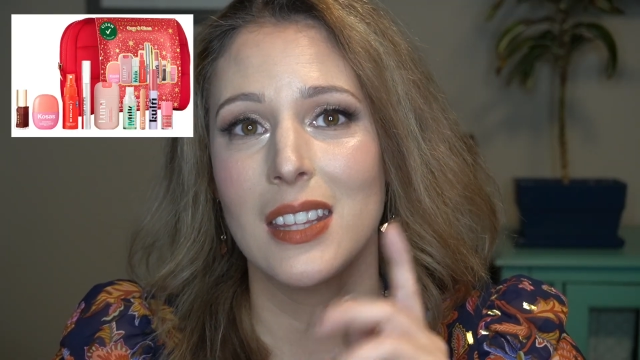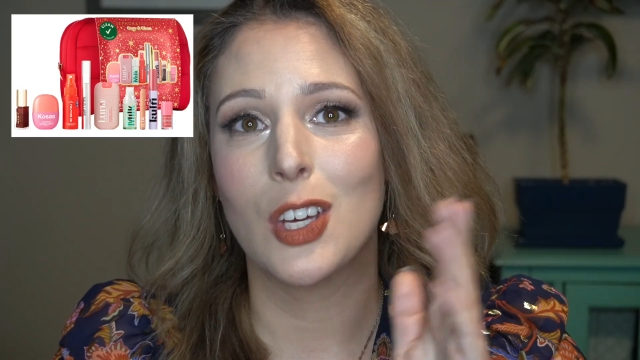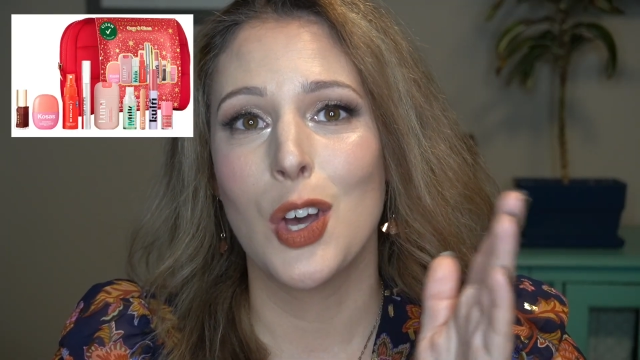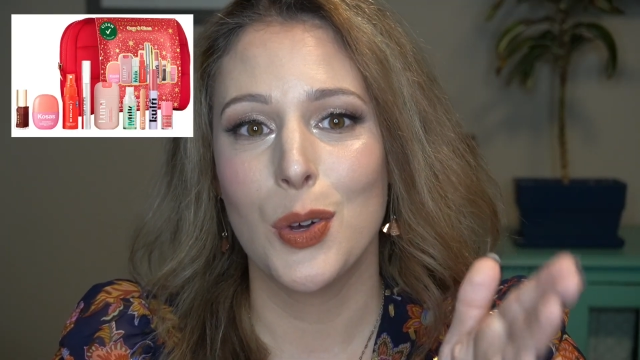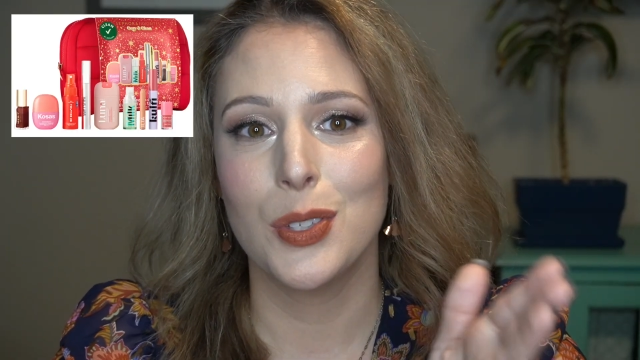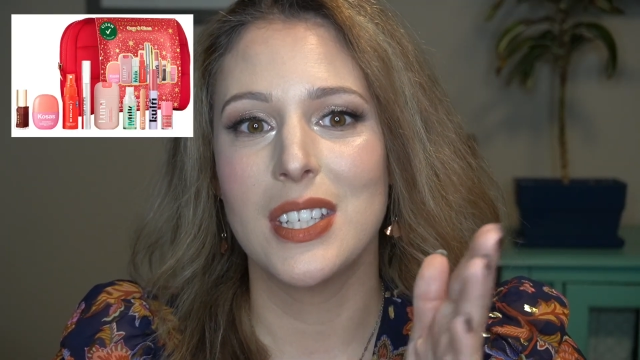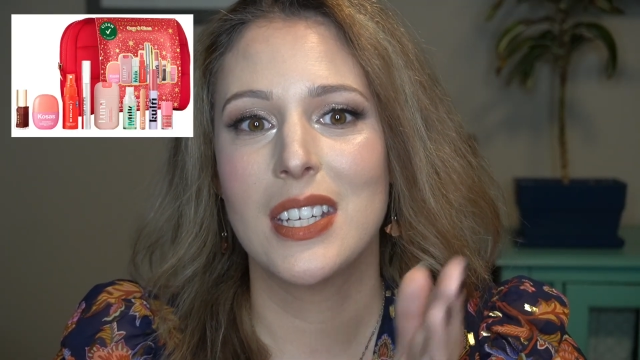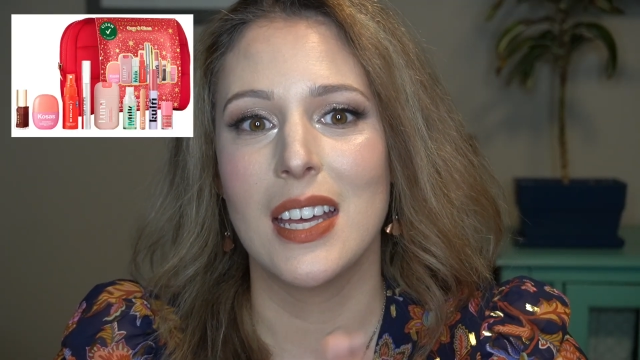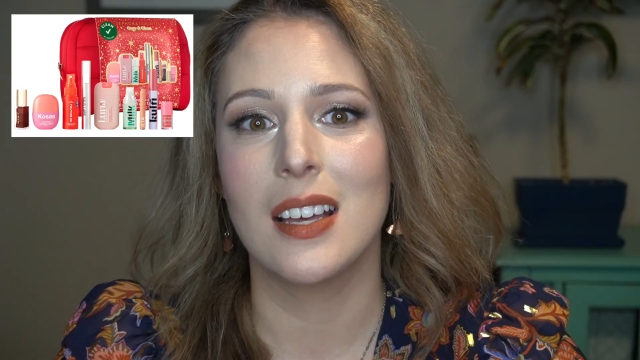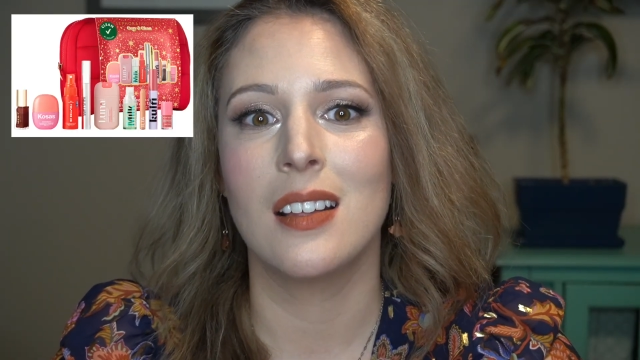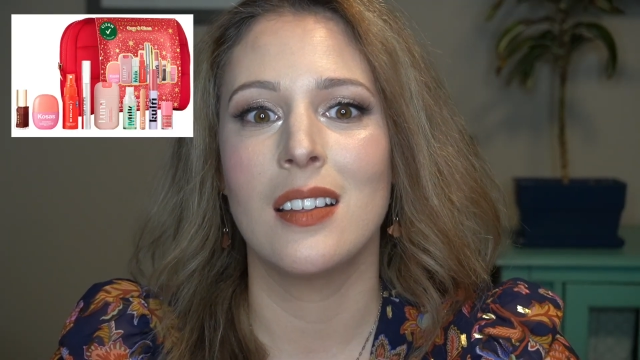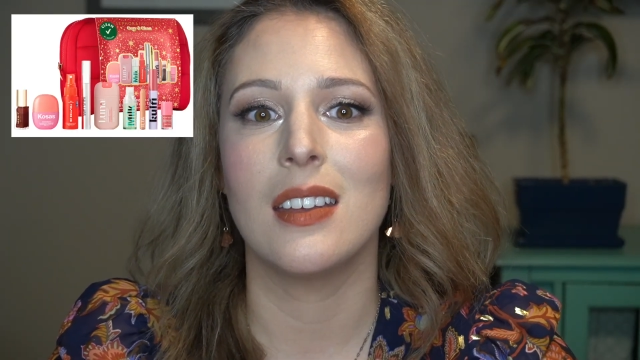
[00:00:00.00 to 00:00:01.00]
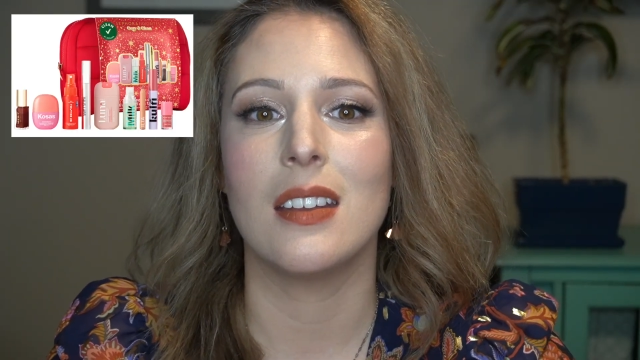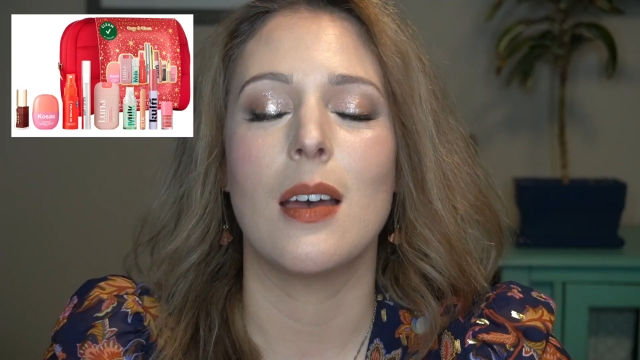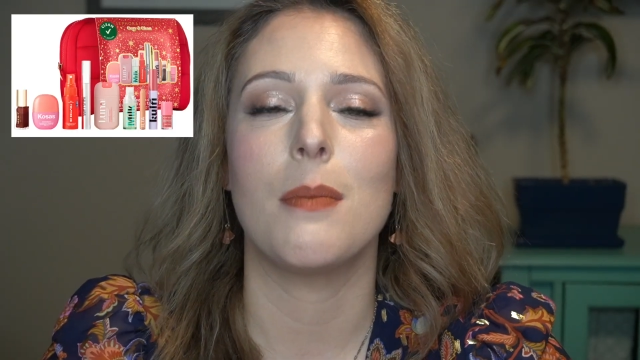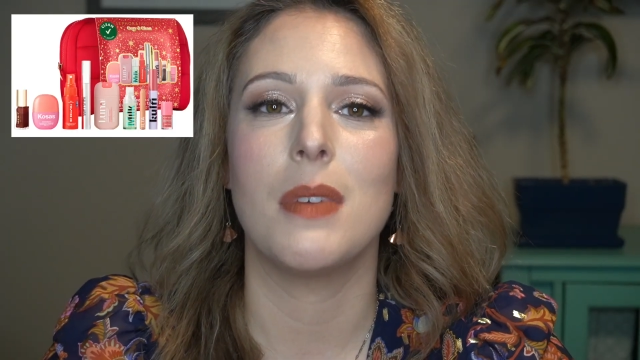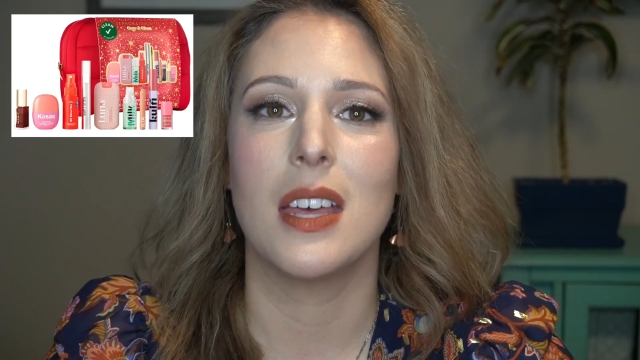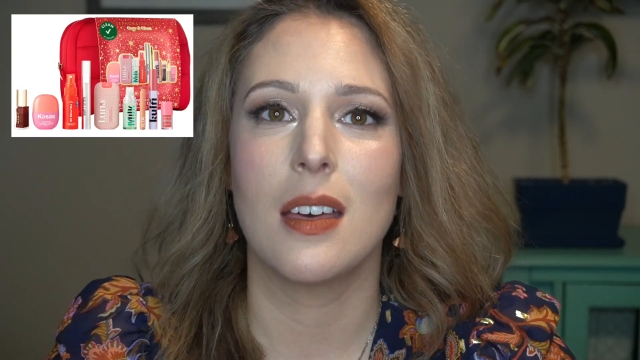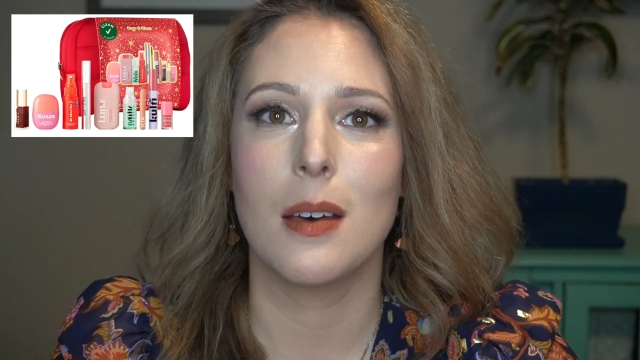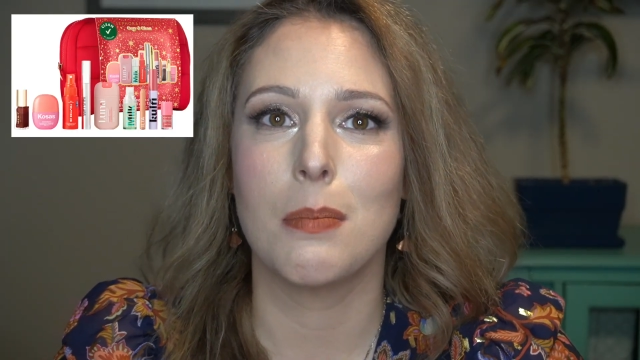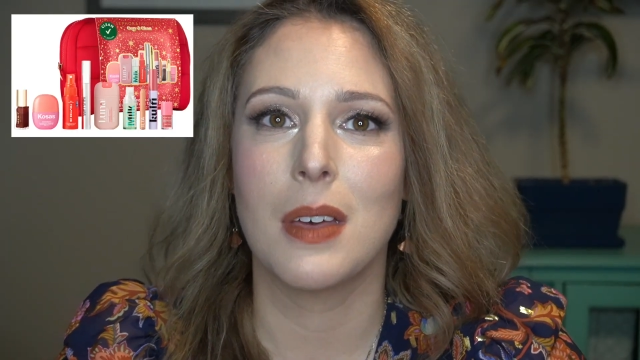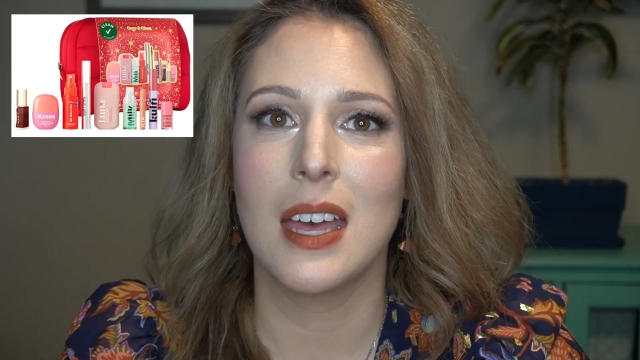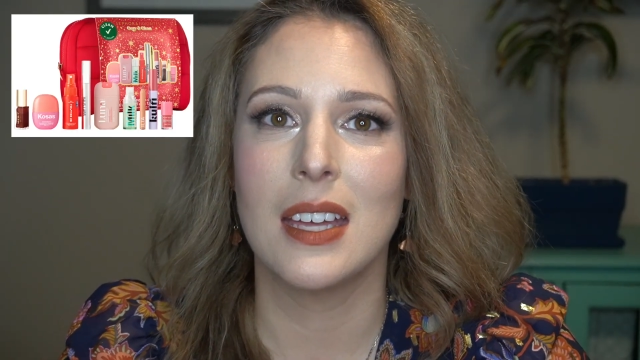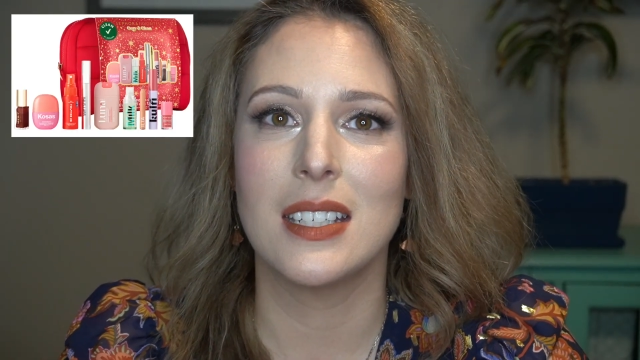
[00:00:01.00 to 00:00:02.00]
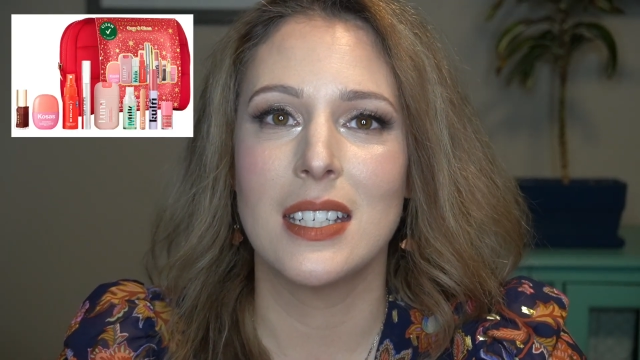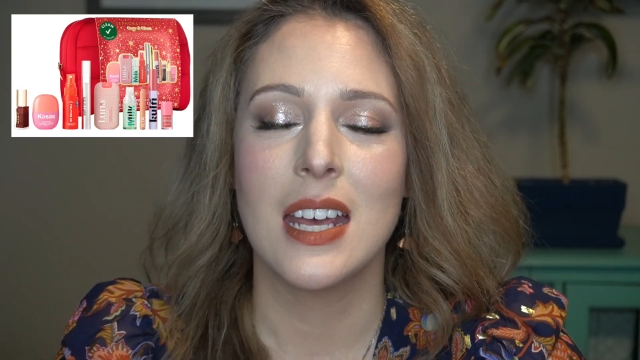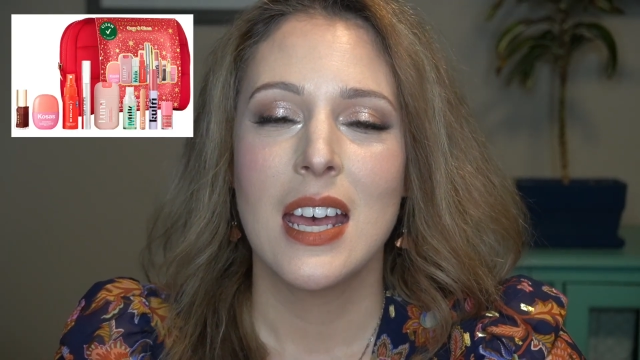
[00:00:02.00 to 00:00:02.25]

the Cozy and Clean makeup kit.